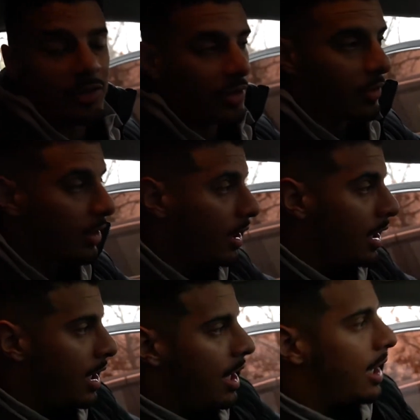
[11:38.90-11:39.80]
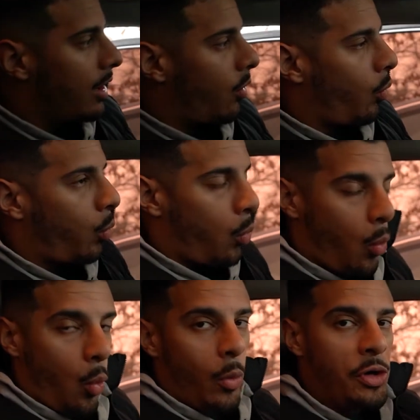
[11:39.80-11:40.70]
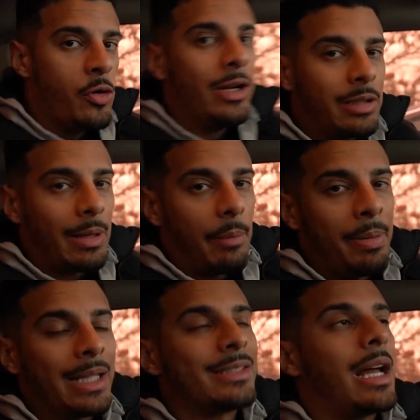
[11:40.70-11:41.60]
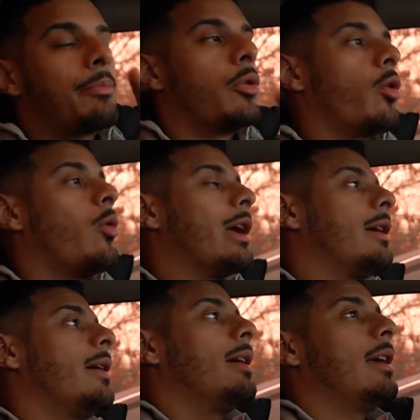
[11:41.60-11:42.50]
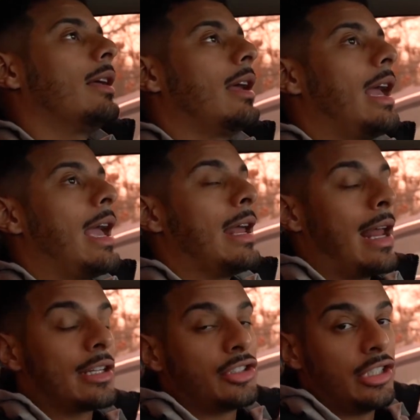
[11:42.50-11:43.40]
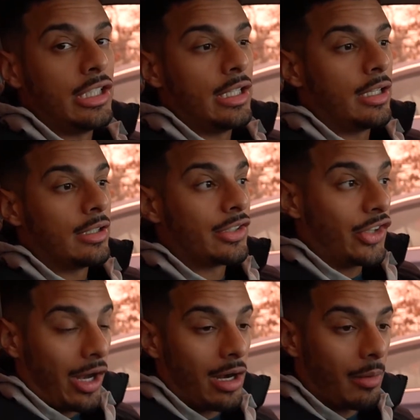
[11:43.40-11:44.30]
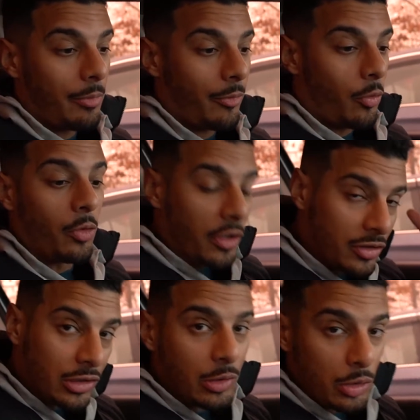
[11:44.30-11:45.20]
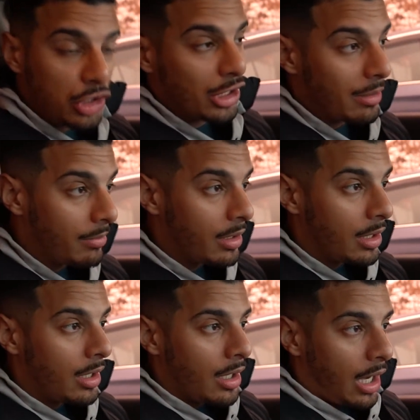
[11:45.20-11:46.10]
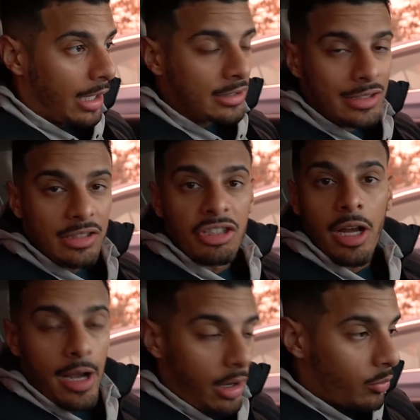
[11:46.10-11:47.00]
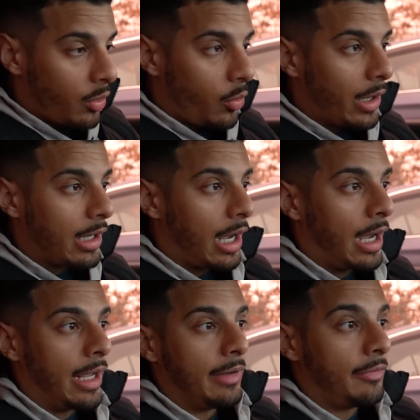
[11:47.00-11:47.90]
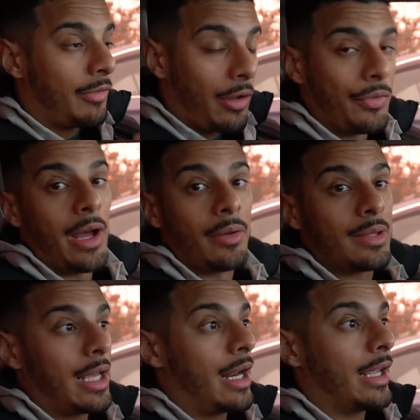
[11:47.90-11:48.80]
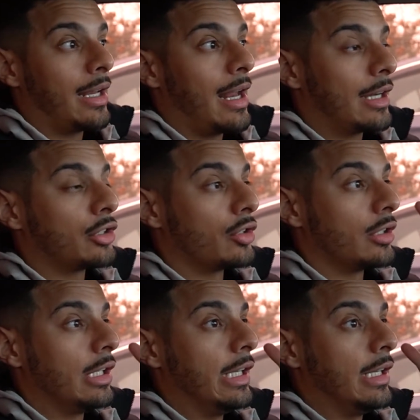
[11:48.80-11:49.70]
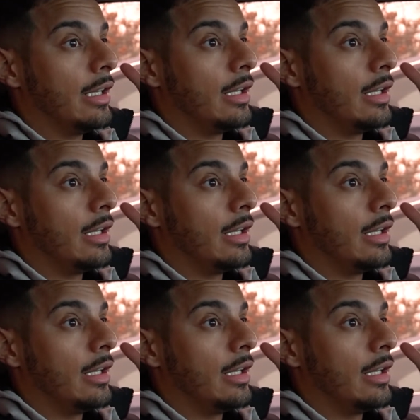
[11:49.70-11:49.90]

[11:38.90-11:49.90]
so we do need to make a pit stop real quick and actually sign up for this new gym. I just need to check it out real quick. I found out that I can actually